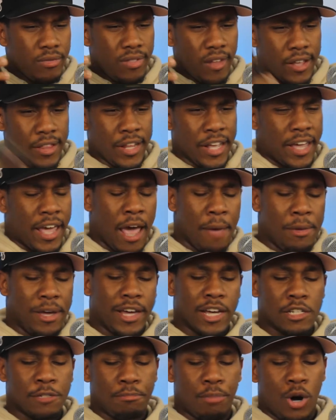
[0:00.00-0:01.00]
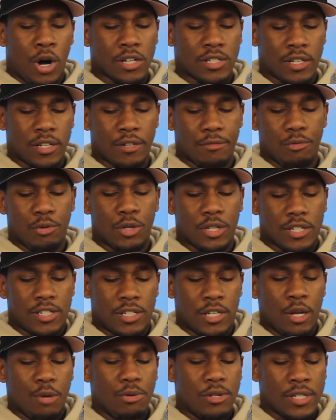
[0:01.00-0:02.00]
the game against Boston, you can
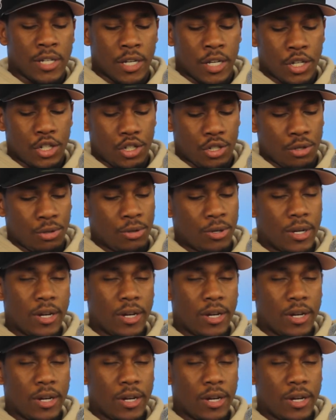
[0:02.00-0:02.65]
see it was an issue.